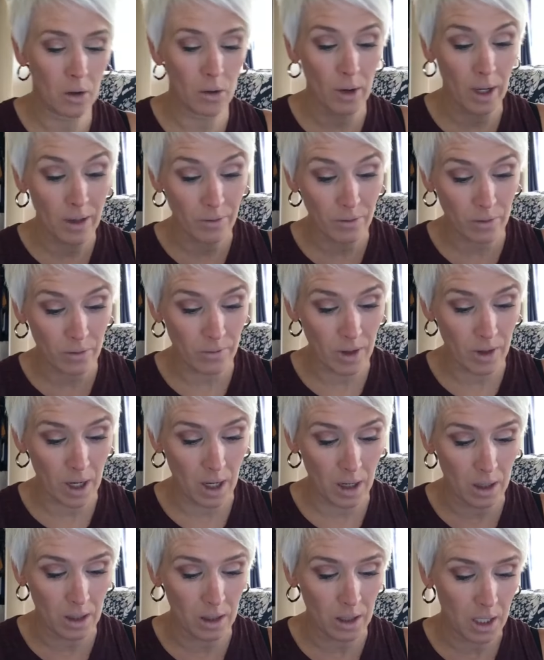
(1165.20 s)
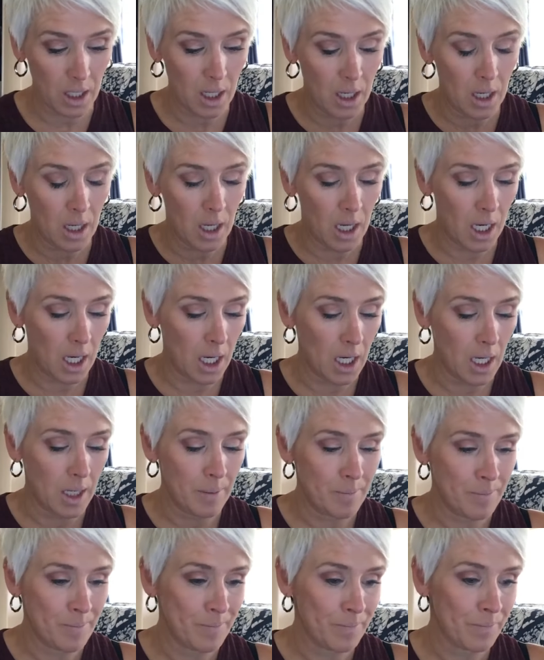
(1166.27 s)
Great for fall.
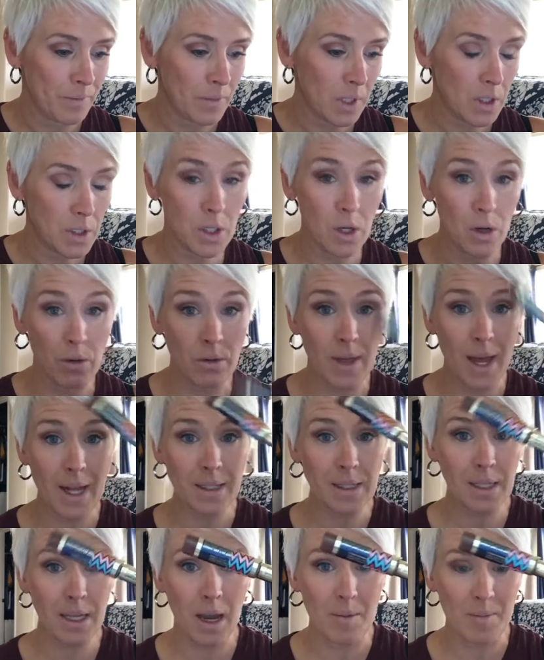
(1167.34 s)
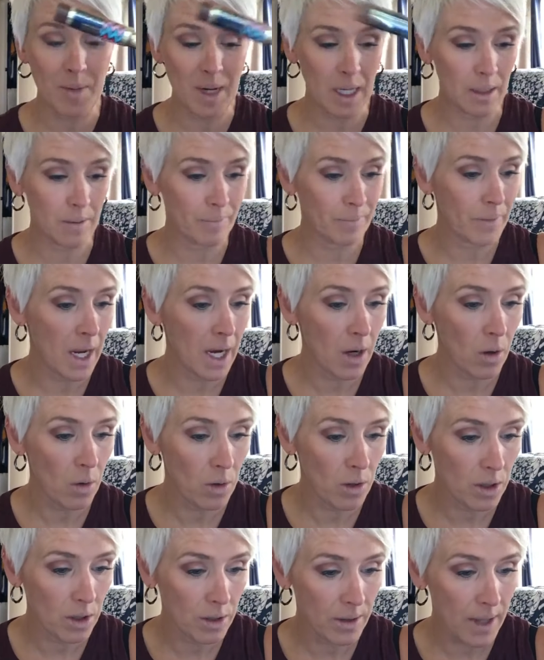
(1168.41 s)
Um, so that's coming. I
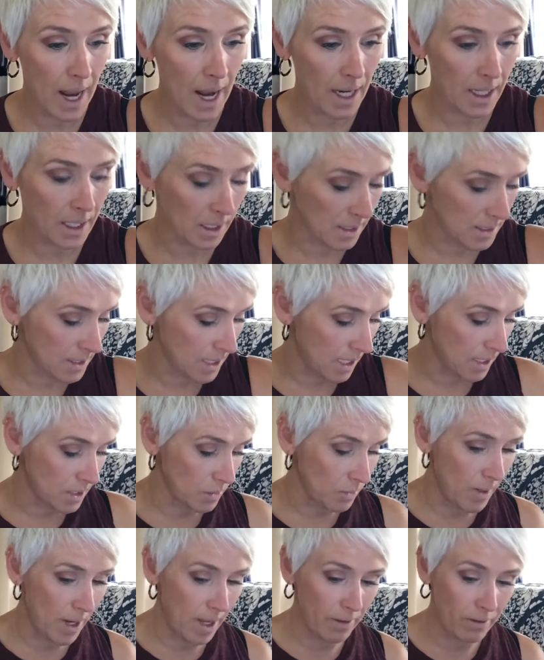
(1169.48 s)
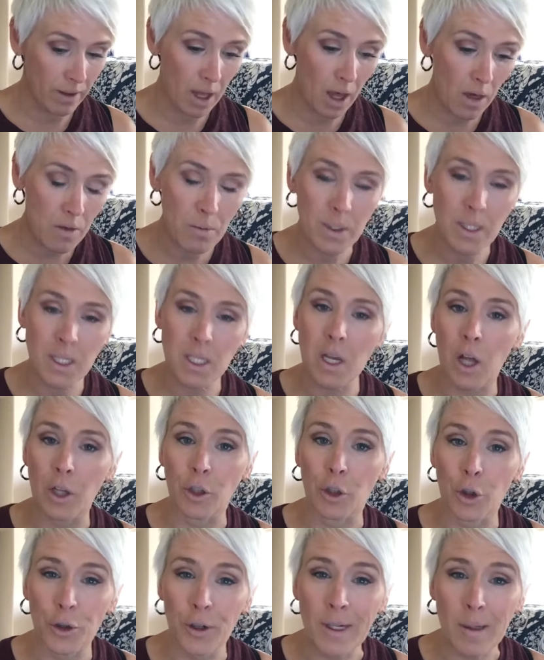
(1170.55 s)
ordered that and it's on its way. The other one's
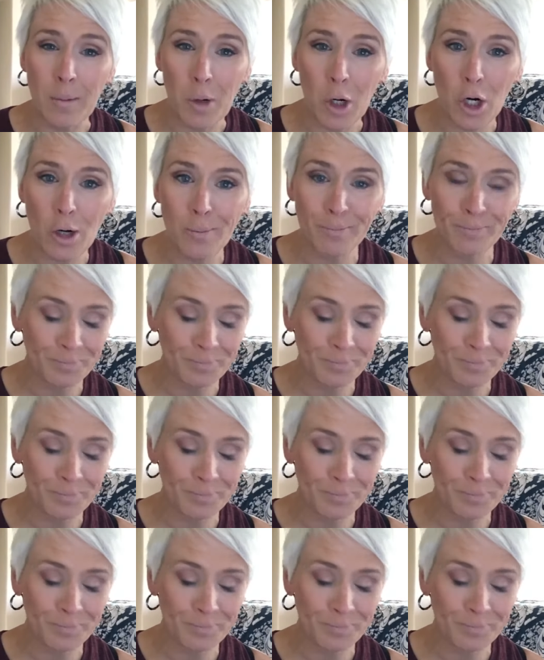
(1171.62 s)
called Creamer.